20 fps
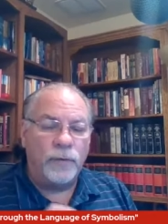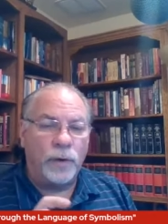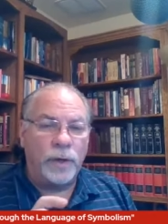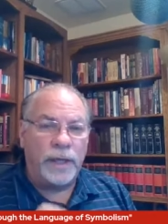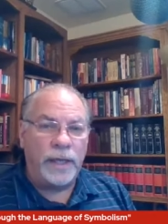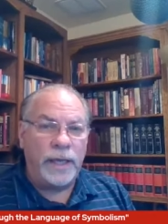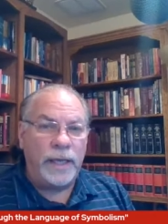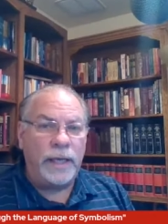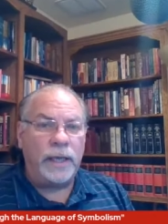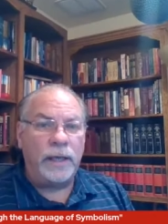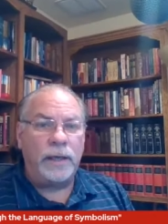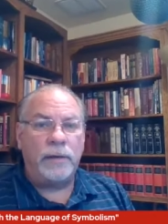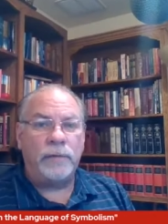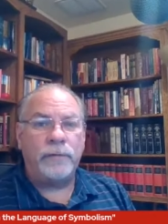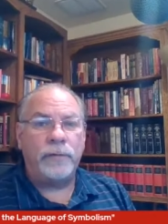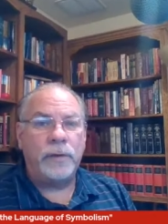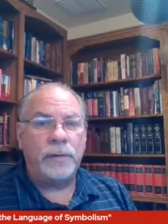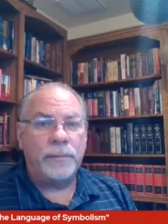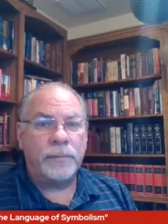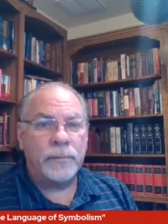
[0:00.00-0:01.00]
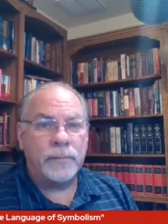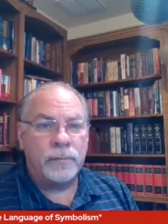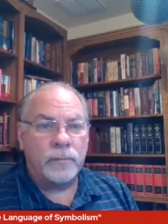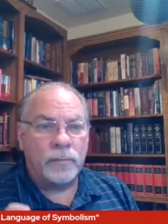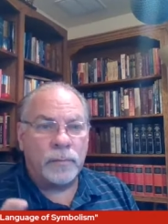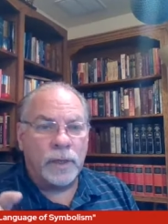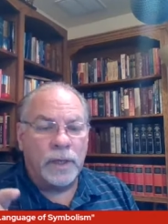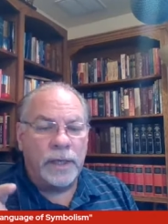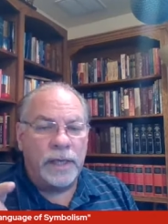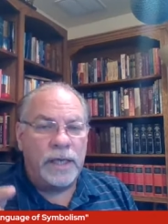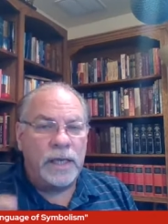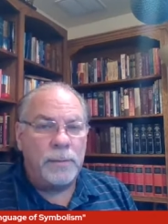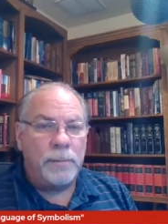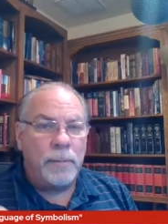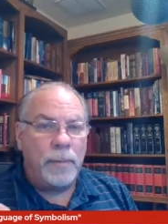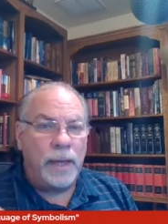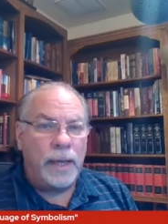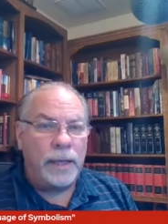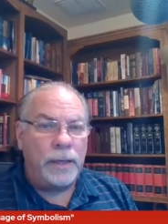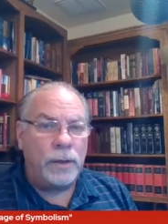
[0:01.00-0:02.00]
For Eve, he
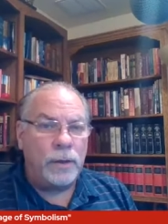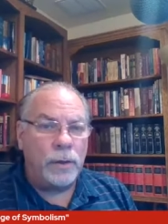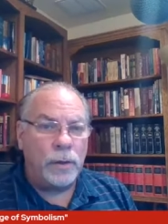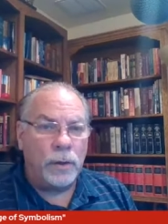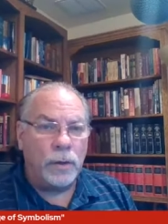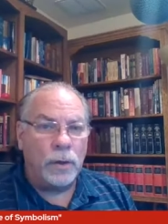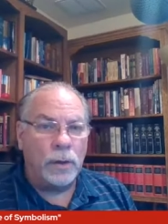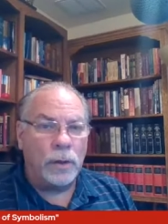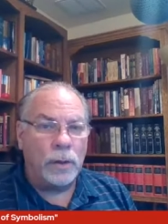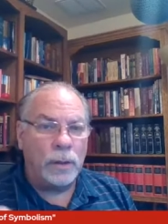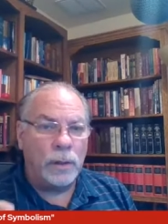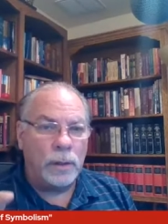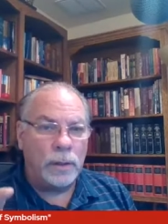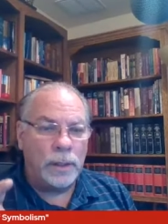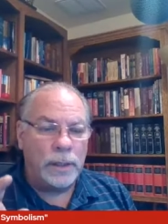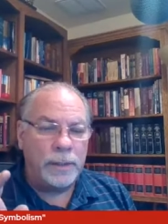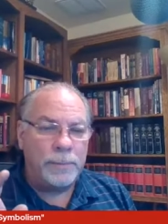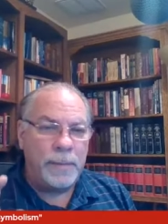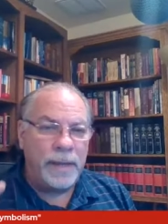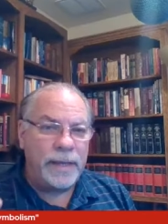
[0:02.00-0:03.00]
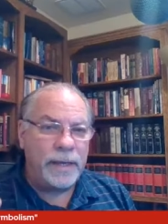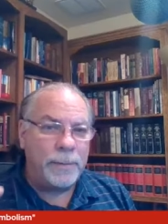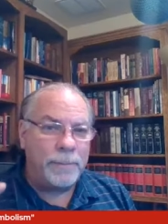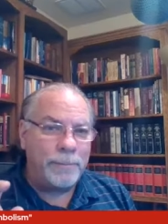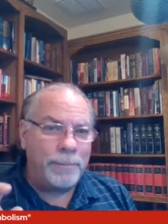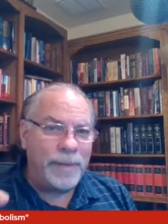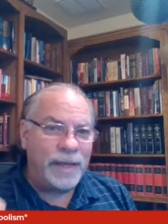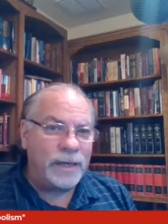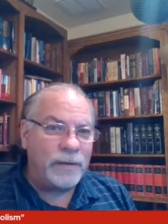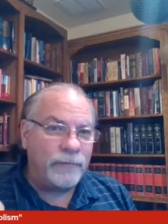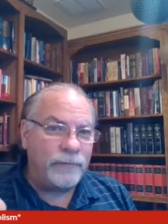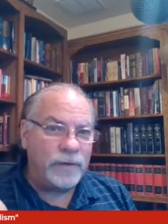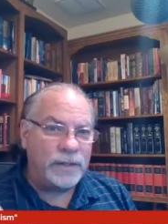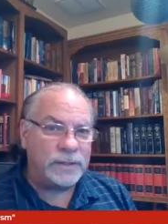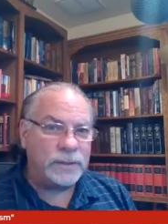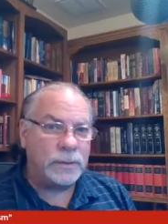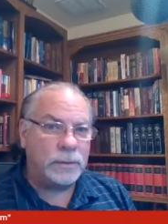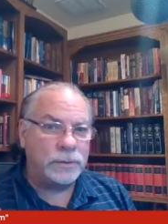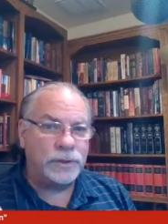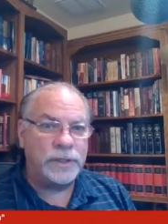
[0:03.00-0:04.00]
made her he made a
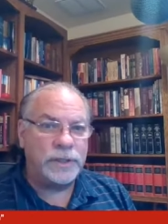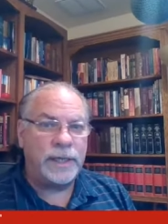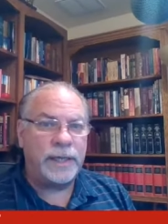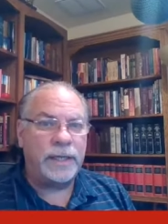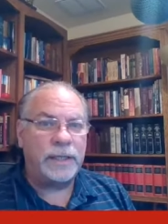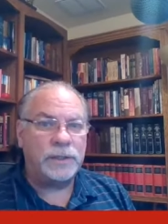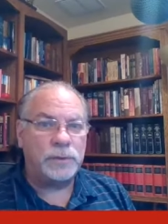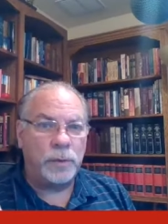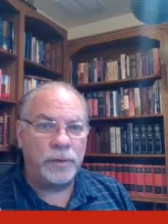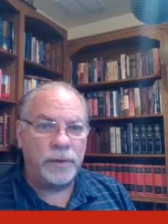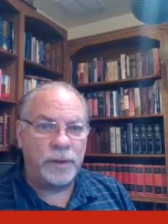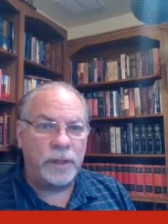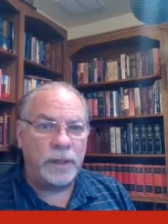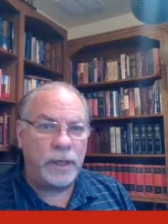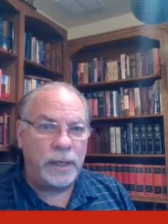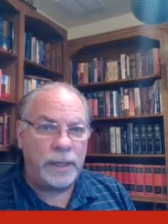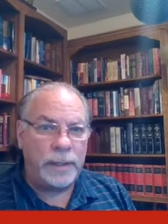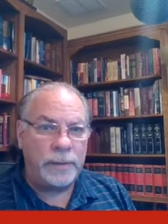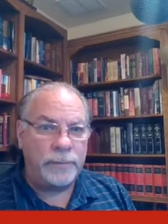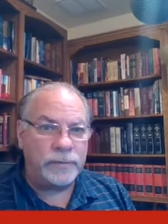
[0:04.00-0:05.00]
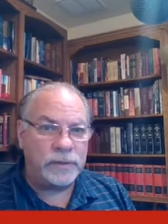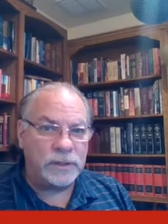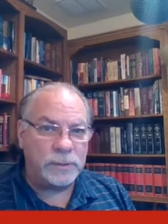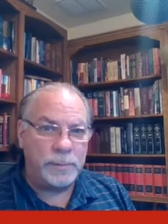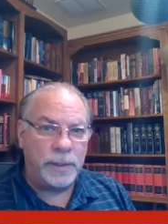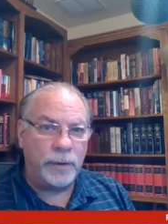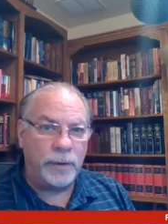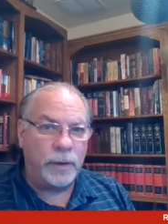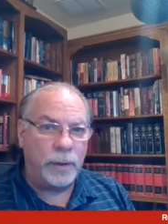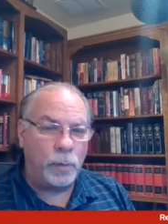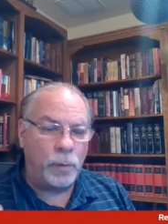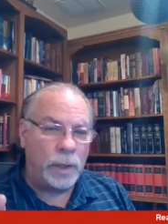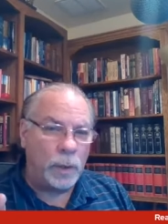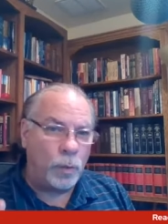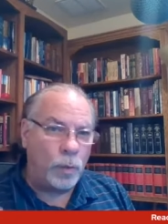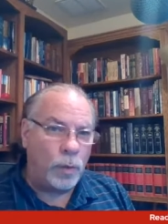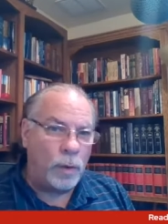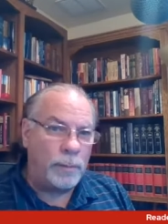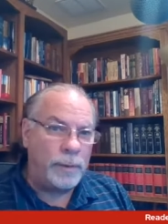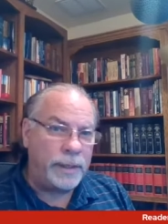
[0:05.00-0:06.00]
metaphysical change within Eve's spirit. When
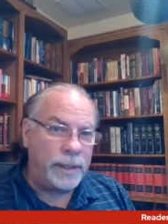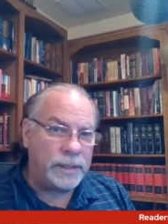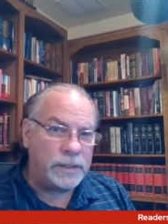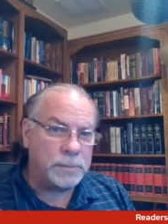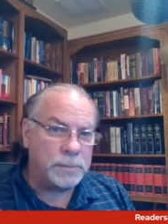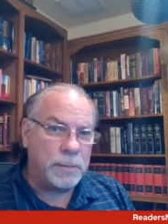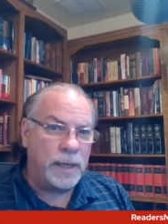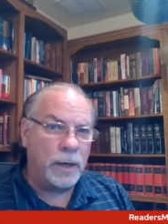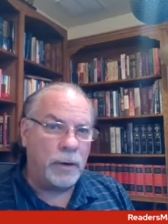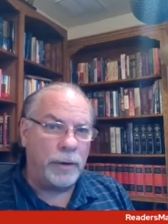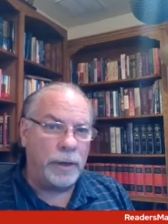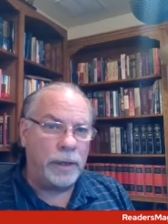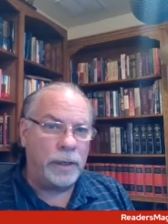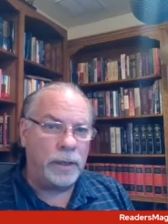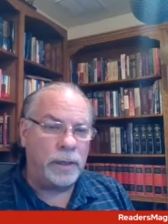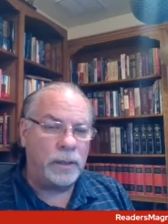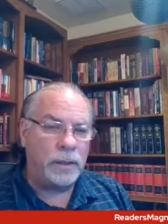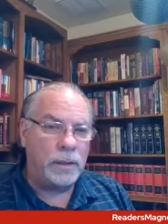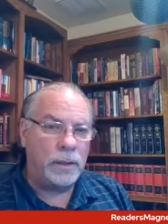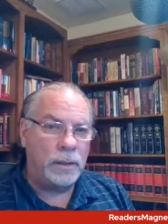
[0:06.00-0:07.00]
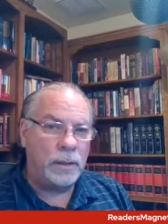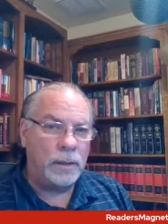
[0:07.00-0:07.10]
a woman gets married,